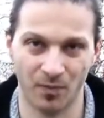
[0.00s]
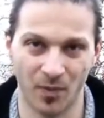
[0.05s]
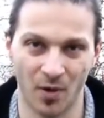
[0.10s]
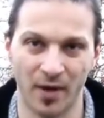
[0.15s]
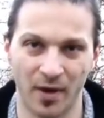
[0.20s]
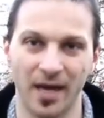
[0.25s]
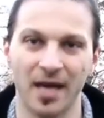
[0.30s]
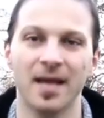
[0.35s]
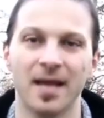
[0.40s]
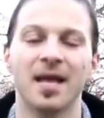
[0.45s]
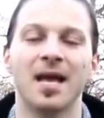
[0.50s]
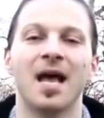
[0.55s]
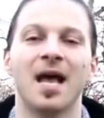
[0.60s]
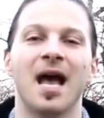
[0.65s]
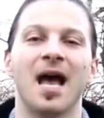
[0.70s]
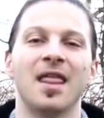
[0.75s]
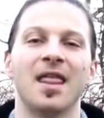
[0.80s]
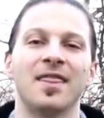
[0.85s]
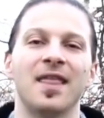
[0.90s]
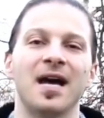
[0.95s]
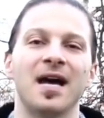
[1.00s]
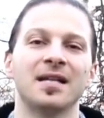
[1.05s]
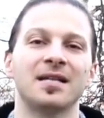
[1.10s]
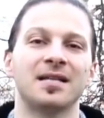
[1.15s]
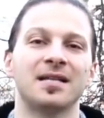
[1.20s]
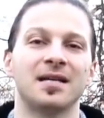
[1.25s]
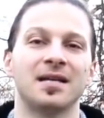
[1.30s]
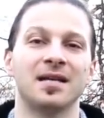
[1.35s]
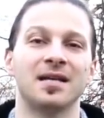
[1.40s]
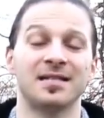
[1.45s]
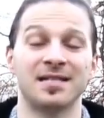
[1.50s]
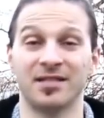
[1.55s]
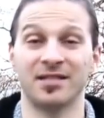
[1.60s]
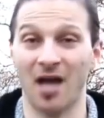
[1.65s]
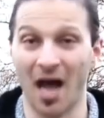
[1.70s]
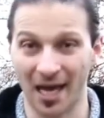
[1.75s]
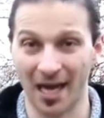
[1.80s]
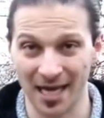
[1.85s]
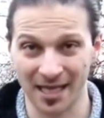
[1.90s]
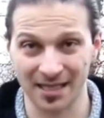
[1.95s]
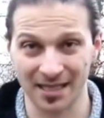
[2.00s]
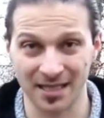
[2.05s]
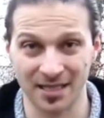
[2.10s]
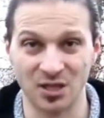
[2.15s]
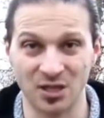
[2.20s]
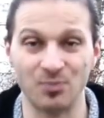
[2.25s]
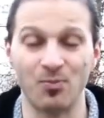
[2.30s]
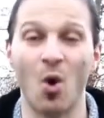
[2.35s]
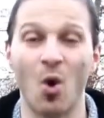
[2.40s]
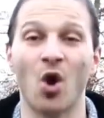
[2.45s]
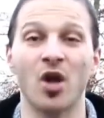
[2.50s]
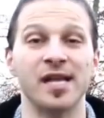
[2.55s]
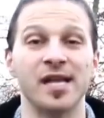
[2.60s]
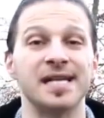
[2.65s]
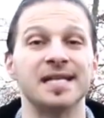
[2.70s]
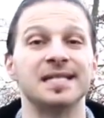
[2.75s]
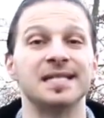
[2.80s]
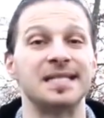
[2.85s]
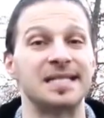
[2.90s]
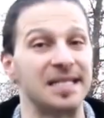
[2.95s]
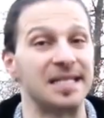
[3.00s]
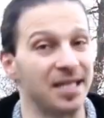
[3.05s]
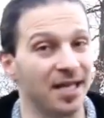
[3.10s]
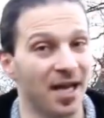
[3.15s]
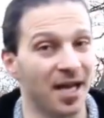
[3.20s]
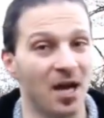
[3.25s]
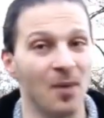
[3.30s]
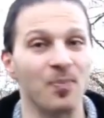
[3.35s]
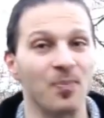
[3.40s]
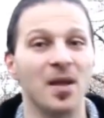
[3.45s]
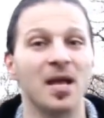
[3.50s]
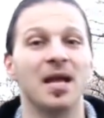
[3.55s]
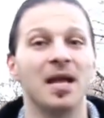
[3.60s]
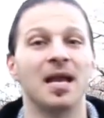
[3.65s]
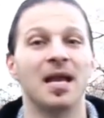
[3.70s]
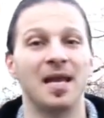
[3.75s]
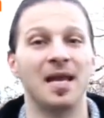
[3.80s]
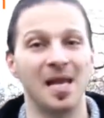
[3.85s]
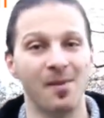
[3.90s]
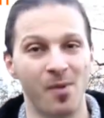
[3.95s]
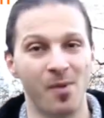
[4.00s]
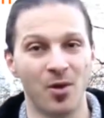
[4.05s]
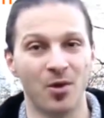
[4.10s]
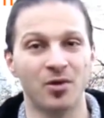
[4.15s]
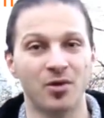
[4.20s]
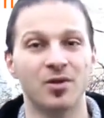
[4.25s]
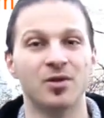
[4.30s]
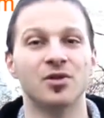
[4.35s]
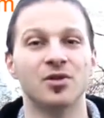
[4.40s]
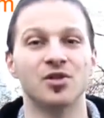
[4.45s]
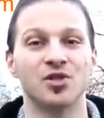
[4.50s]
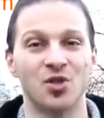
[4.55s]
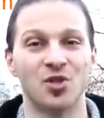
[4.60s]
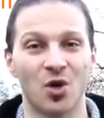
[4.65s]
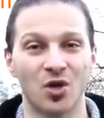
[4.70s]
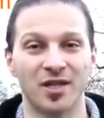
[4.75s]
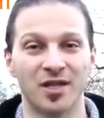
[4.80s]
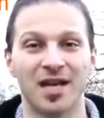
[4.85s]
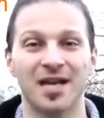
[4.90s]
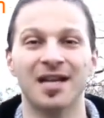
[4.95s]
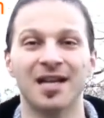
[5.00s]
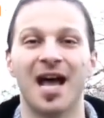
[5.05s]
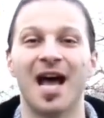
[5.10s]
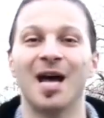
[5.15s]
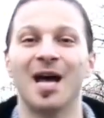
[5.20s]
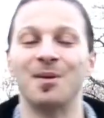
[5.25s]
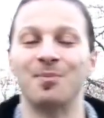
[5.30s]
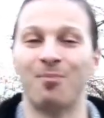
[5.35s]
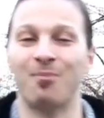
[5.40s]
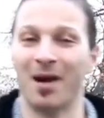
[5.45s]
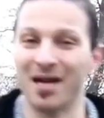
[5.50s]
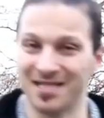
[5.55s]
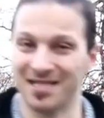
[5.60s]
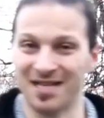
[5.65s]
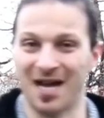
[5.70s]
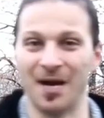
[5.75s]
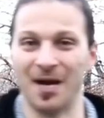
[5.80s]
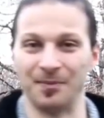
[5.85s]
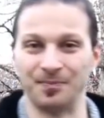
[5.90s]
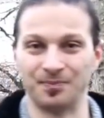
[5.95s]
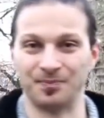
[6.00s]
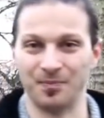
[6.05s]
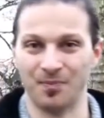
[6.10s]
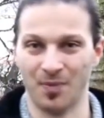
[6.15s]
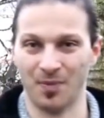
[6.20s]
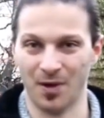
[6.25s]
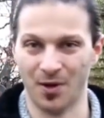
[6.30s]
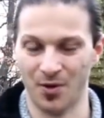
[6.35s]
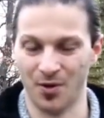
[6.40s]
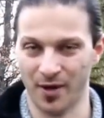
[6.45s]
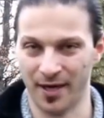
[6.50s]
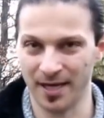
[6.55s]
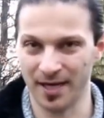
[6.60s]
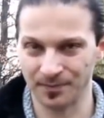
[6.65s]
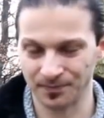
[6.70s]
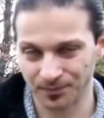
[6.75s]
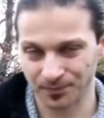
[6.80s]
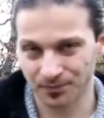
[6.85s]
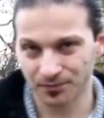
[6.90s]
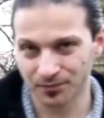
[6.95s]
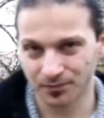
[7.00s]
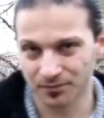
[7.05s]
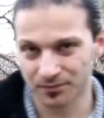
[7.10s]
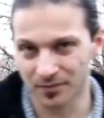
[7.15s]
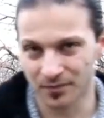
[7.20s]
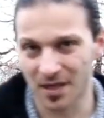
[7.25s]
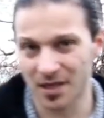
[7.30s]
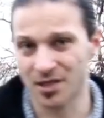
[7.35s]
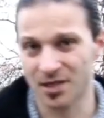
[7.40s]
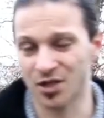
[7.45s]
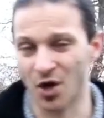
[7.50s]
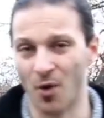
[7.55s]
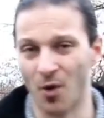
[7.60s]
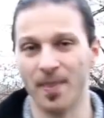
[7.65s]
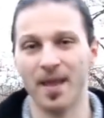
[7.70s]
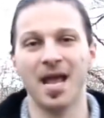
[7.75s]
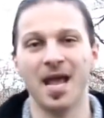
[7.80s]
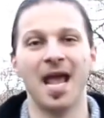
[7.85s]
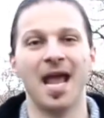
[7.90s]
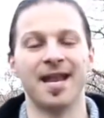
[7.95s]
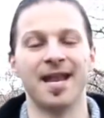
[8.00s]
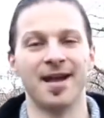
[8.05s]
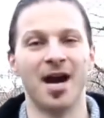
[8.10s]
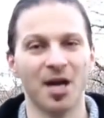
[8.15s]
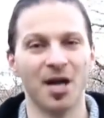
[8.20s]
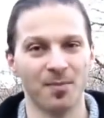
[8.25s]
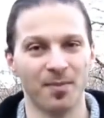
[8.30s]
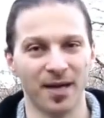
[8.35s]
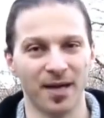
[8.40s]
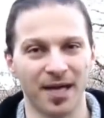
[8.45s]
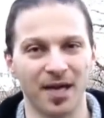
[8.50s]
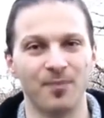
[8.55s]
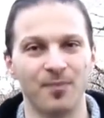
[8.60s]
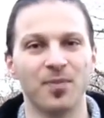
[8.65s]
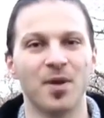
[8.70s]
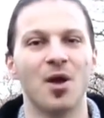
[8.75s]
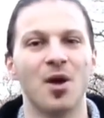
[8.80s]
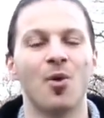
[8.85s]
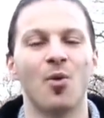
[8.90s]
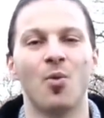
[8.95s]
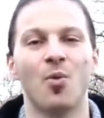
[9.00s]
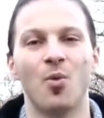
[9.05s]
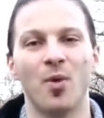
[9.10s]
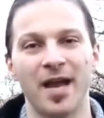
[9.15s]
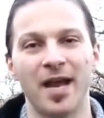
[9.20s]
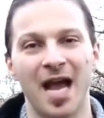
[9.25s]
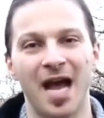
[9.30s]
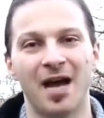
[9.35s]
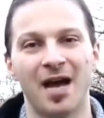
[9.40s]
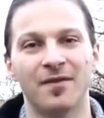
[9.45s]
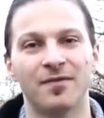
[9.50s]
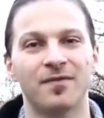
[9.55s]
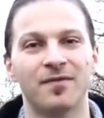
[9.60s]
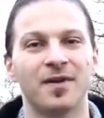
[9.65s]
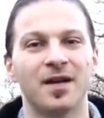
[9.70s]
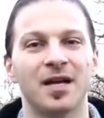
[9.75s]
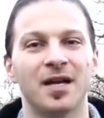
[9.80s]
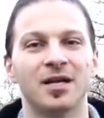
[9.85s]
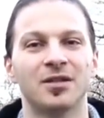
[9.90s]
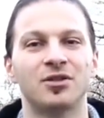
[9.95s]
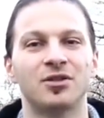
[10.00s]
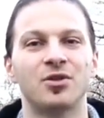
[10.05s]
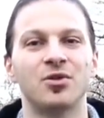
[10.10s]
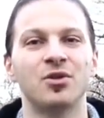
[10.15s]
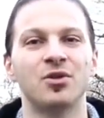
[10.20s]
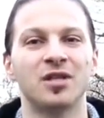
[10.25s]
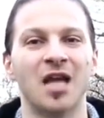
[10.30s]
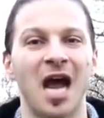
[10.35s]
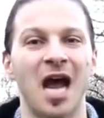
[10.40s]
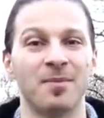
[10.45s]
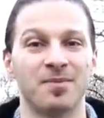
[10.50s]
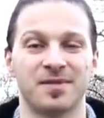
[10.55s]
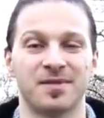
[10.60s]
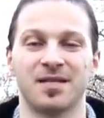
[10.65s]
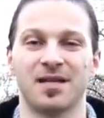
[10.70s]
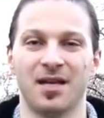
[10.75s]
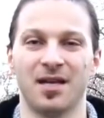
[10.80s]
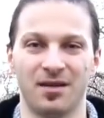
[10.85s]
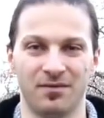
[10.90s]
Okay? And that it's a dialect spoken in Syria, Lebanon, Jordan, and Palestine. Okay? So, in Arabic, we have two types.